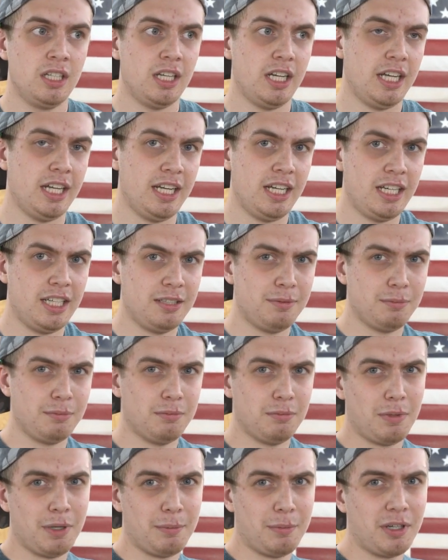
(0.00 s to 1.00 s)
And
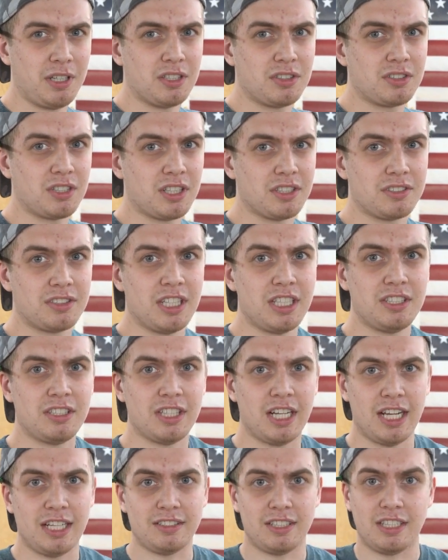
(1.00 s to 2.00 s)
my miter saw
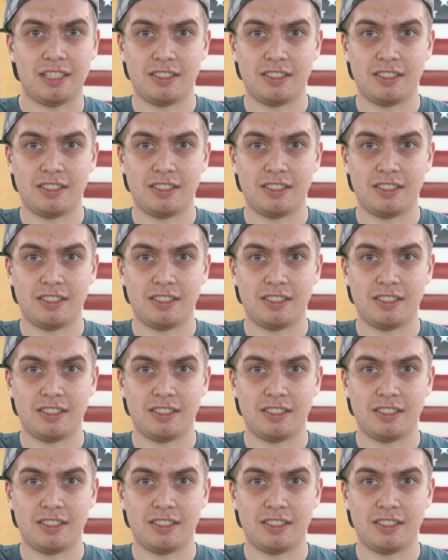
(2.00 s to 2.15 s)
station has a